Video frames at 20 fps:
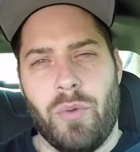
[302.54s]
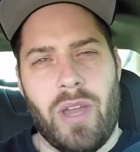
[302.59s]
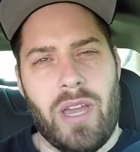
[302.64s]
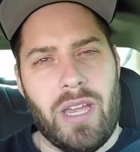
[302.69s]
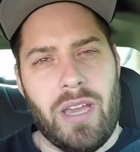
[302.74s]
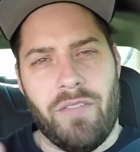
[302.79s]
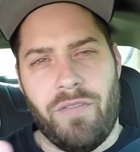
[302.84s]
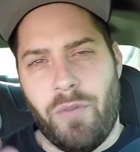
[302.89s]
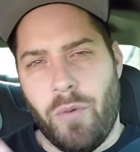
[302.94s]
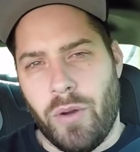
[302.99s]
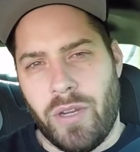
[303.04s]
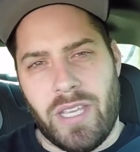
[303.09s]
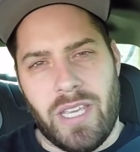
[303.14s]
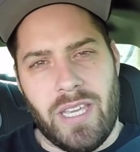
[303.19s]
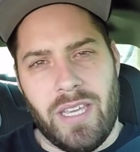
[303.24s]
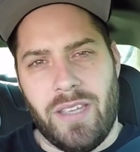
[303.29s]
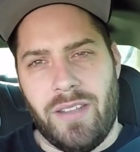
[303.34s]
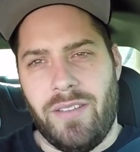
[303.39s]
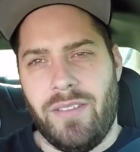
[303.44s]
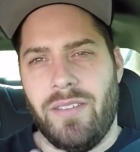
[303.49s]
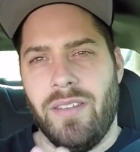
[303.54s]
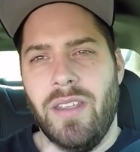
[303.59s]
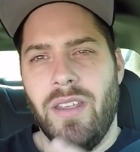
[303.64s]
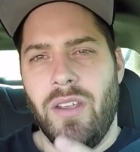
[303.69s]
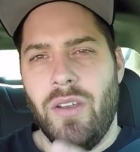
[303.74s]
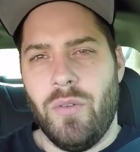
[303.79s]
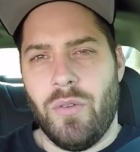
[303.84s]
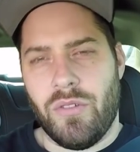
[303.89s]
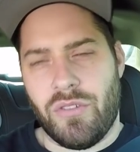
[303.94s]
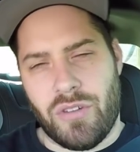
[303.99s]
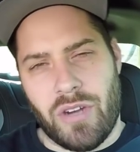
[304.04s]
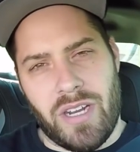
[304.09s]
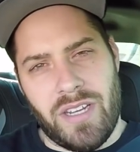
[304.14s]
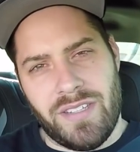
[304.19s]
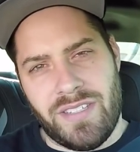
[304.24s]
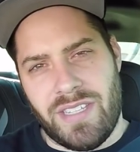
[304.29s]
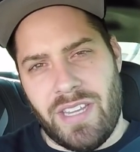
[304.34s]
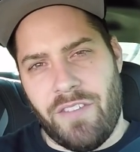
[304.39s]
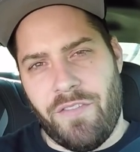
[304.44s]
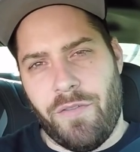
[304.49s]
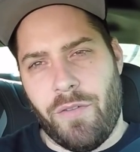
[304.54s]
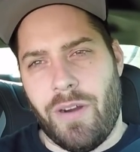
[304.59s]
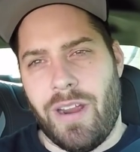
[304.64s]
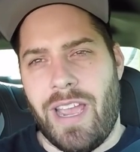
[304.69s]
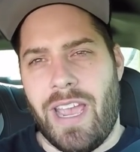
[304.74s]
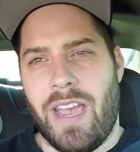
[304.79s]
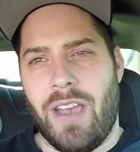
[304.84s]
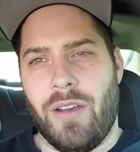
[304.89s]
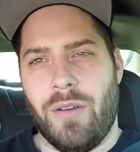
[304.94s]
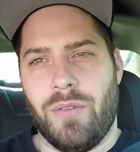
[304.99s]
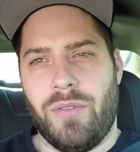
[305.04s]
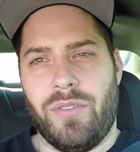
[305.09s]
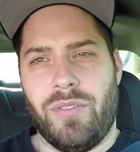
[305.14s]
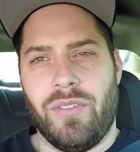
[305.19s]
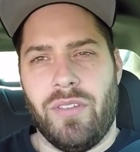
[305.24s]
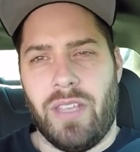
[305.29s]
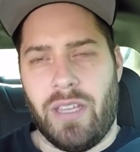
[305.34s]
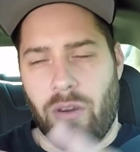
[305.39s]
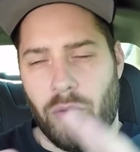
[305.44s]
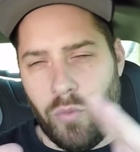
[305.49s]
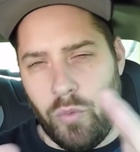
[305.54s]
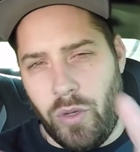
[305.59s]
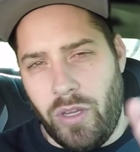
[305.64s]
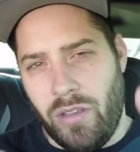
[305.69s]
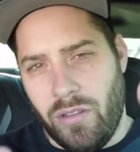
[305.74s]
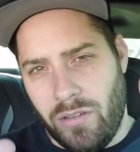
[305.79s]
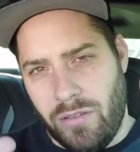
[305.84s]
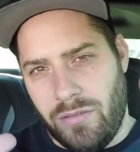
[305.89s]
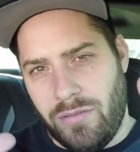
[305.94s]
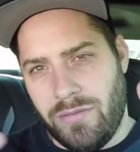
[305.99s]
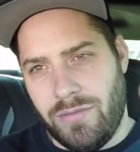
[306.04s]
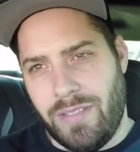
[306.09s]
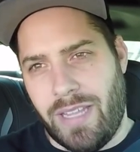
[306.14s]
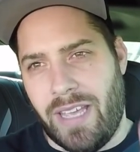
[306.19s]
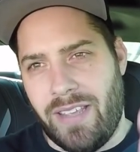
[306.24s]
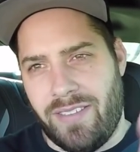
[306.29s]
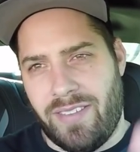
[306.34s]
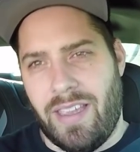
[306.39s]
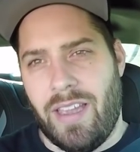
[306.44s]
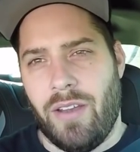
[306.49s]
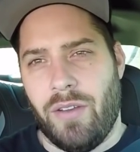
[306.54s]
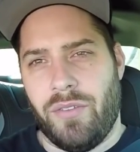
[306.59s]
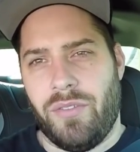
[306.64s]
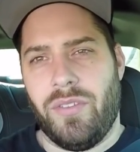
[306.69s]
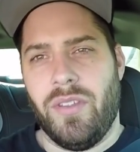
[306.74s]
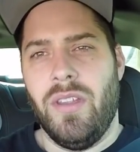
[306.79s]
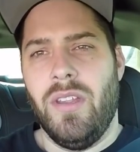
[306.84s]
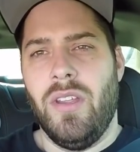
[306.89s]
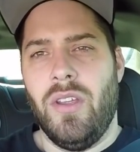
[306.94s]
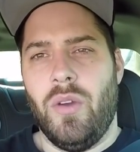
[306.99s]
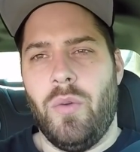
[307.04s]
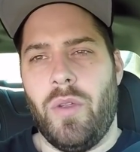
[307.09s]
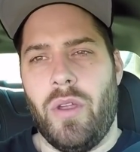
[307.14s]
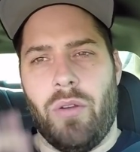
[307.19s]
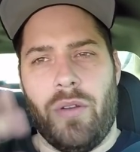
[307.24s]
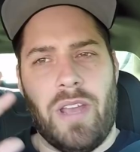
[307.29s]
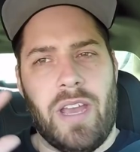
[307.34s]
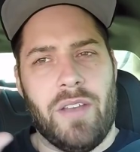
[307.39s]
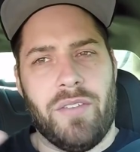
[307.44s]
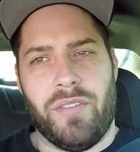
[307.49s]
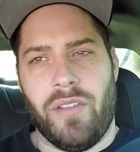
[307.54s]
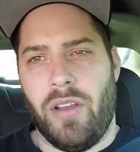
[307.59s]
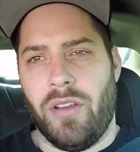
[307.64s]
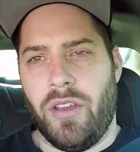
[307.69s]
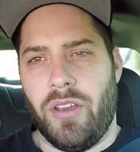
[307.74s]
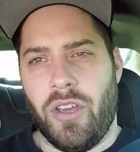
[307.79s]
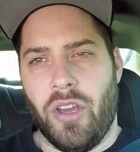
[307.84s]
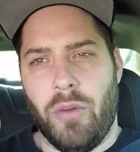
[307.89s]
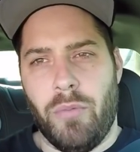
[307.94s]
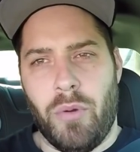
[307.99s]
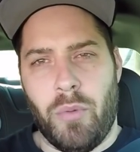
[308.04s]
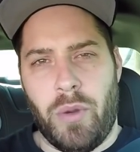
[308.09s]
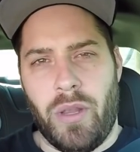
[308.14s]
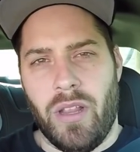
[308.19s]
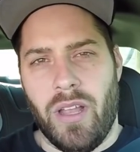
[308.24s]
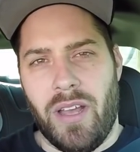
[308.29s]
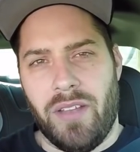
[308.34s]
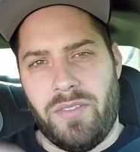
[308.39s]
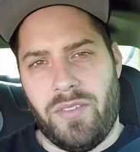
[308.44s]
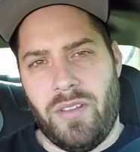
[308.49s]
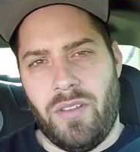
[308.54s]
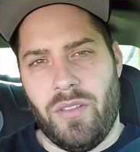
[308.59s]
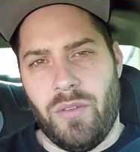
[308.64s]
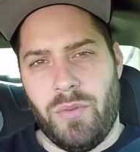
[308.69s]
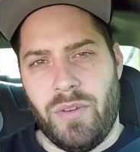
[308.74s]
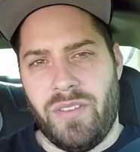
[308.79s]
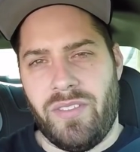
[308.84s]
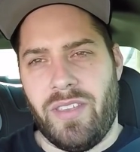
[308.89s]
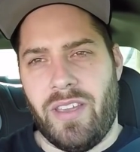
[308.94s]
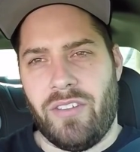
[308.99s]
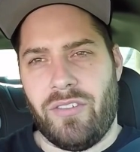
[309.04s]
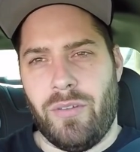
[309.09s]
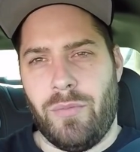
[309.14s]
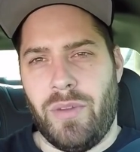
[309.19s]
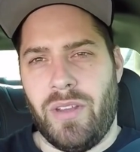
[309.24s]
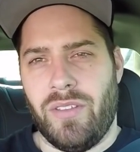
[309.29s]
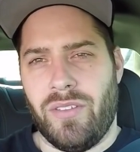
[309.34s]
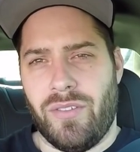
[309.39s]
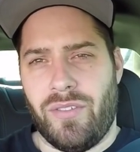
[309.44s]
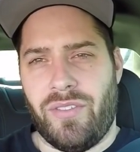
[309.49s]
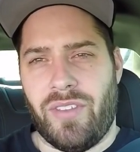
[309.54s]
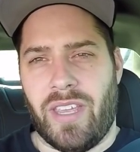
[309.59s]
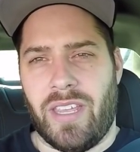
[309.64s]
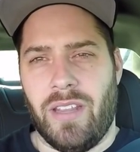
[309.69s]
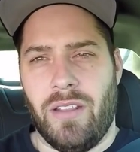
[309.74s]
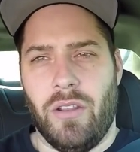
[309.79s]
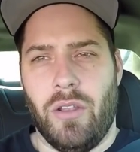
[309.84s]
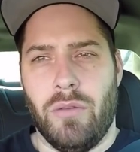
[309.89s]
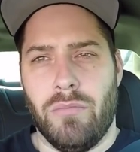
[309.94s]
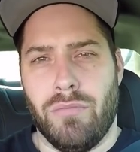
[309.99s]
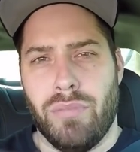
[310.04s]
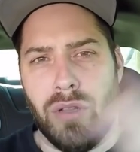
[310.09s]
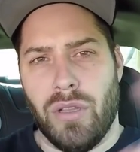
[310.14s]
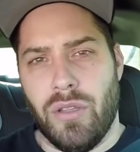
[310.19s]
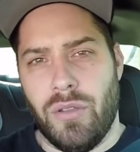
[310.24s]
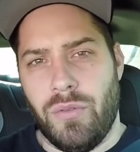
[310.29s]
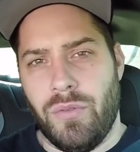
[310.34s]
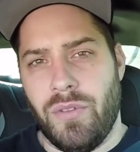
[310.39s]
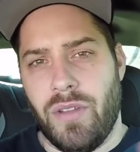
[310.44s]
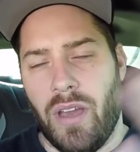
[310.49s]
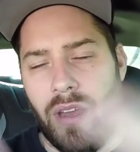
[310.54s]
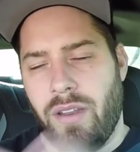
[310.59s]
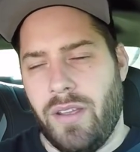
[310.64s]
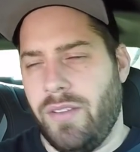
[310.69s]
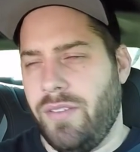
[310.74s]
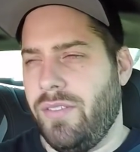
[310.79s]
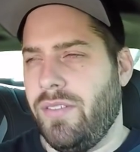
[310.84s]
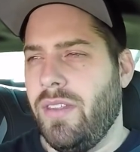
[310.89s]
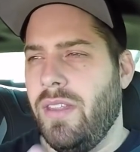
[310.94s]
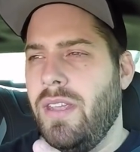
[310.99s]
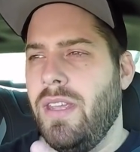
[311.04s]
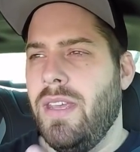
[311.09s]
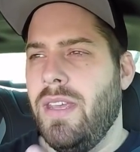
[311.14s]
why. I got four kids. We're trying to save for a house, like a real nice house. We owned a house long ago, but we lost it in the recession because our second loan ballooned on us.